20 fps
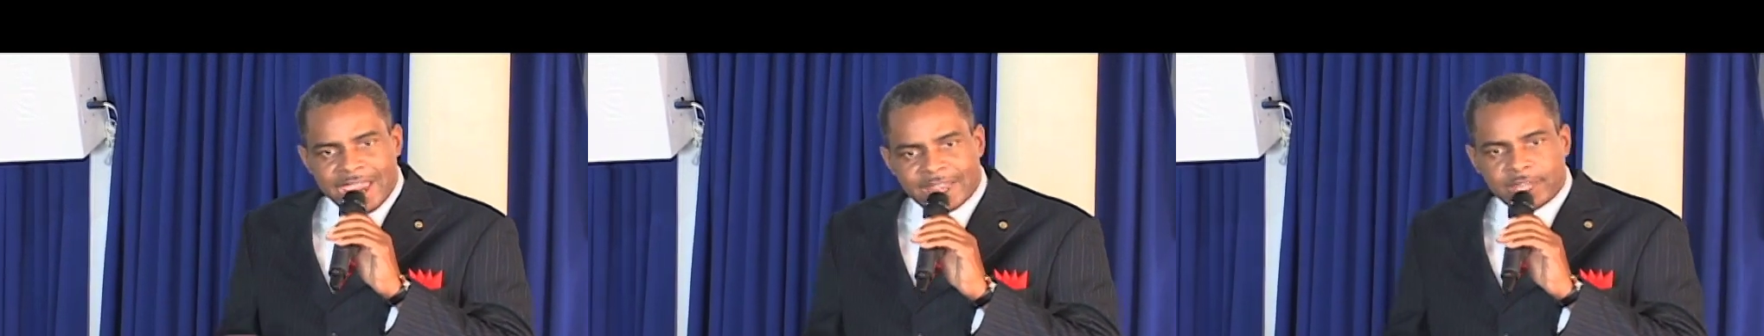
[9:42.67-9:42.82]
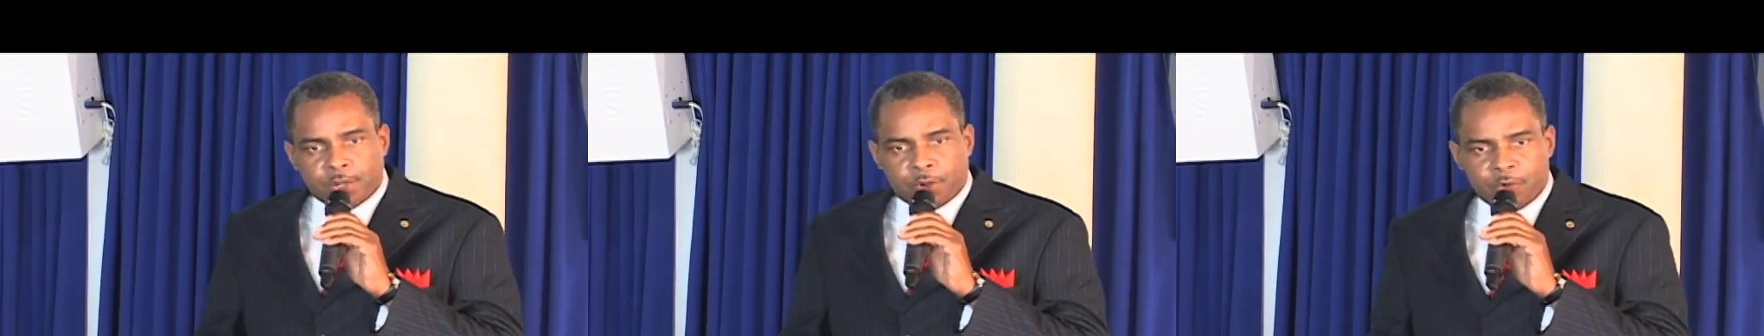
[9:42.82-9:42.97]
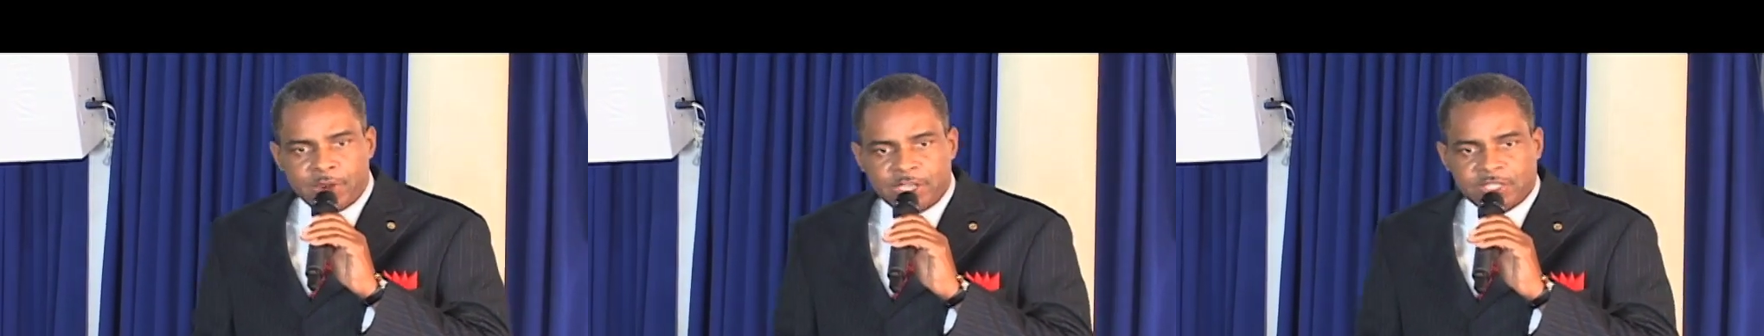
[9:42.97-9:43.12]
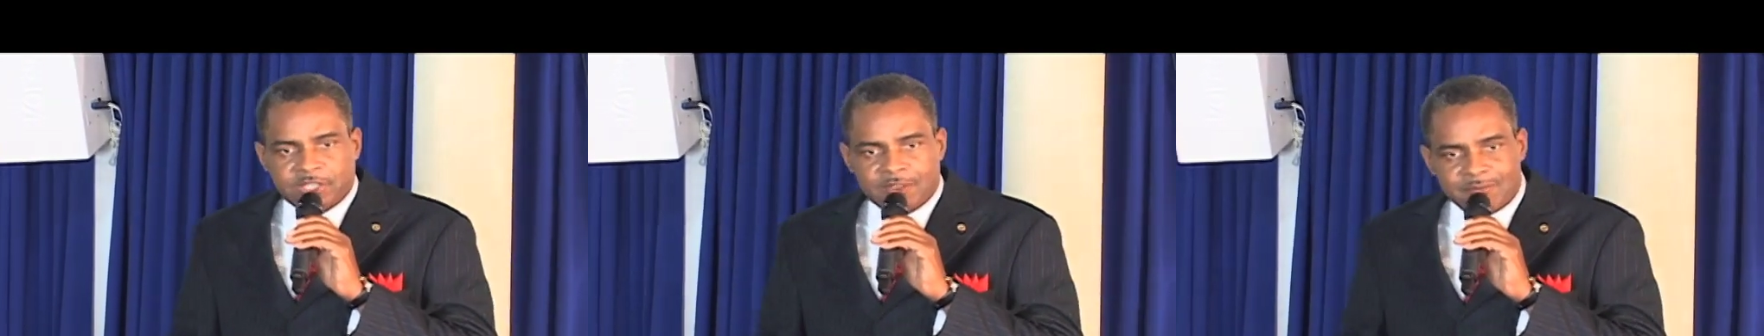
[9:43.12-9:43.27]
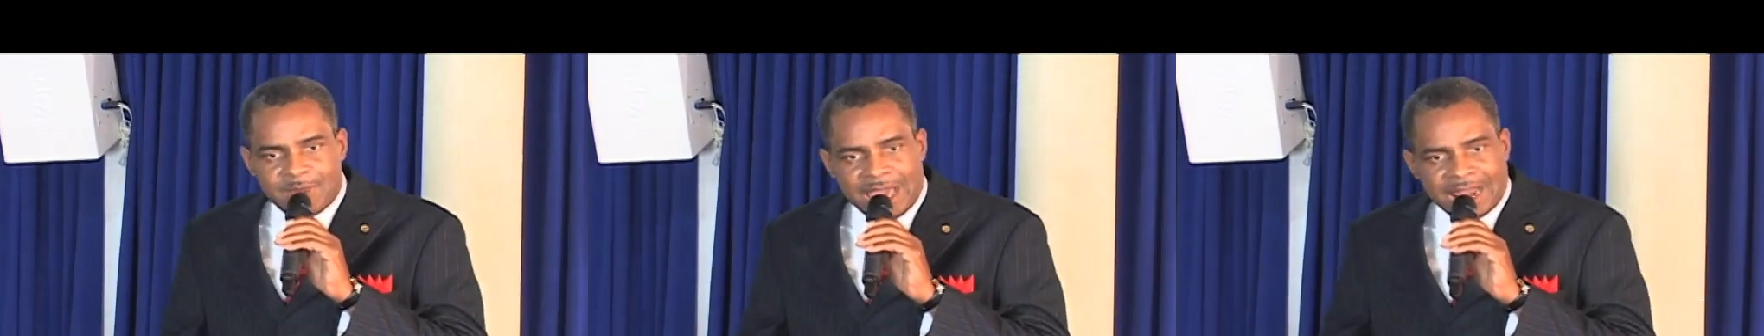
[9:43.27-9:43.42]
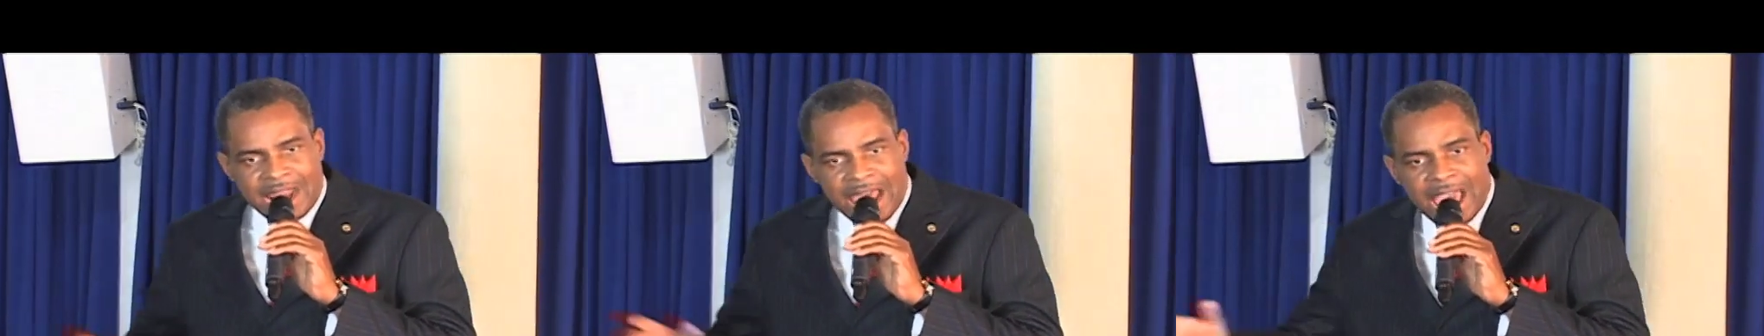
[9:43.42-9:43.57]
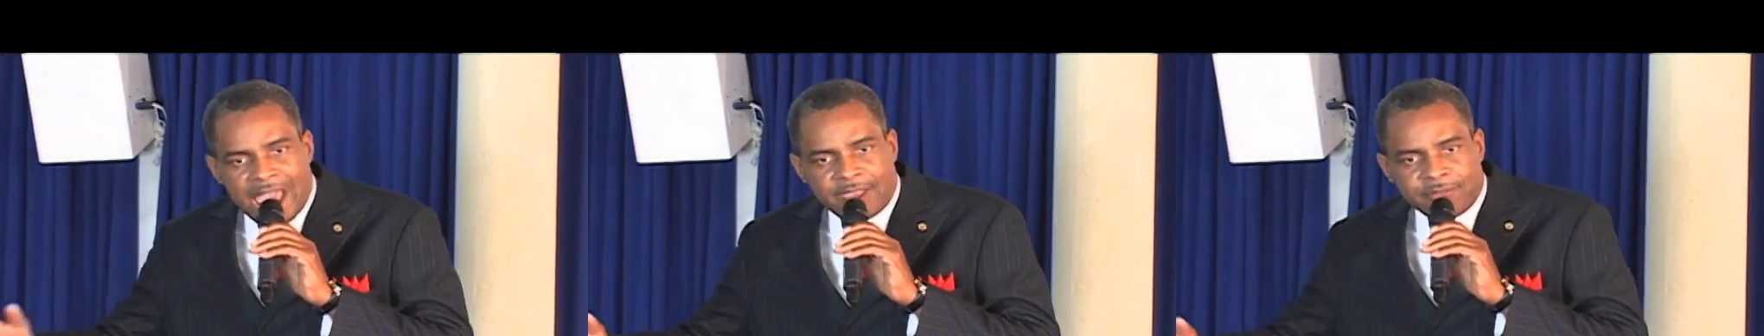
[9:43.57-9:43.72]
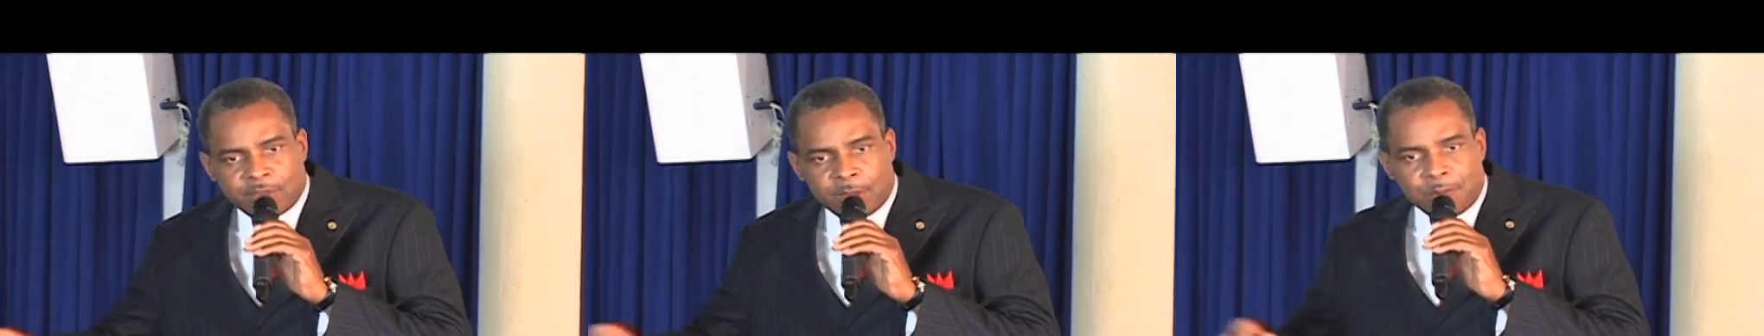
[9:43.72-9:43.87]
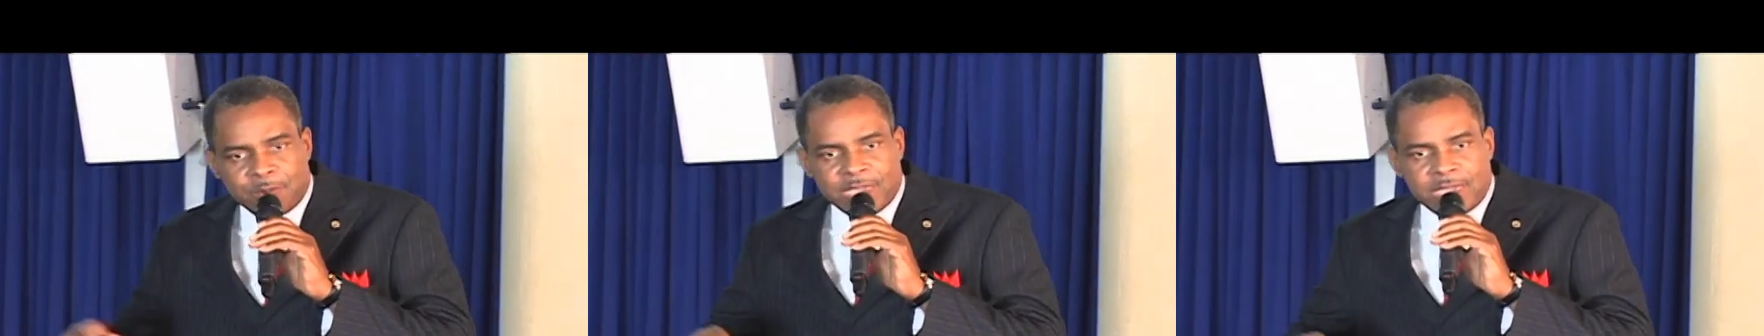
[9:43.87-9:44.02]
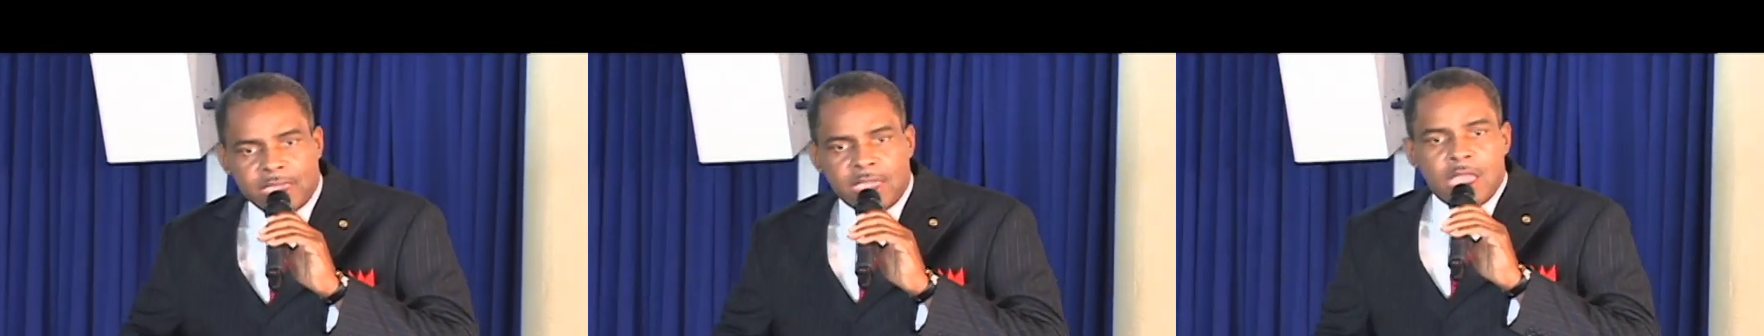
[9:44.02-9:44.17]
increase of my life could
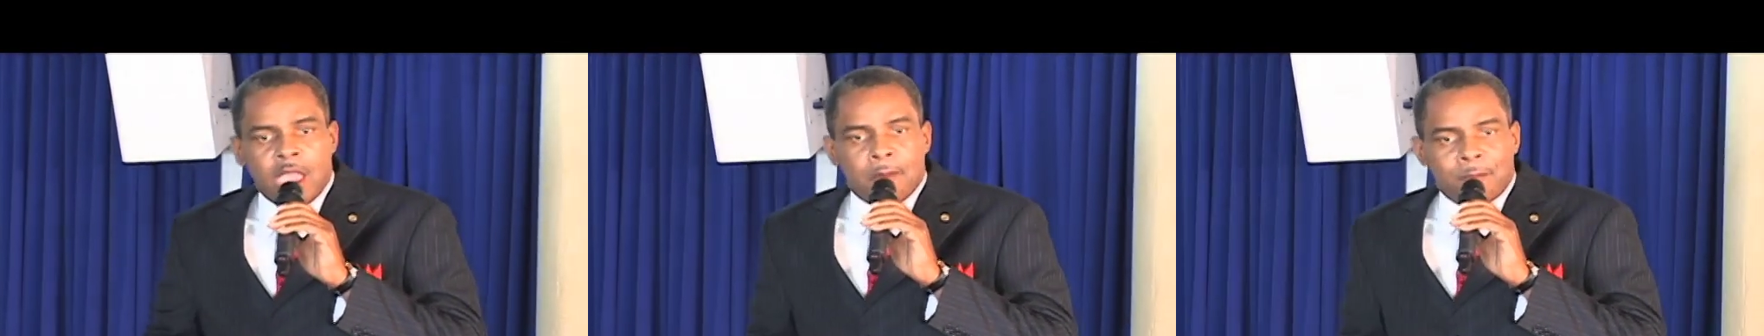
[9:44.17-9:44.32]
be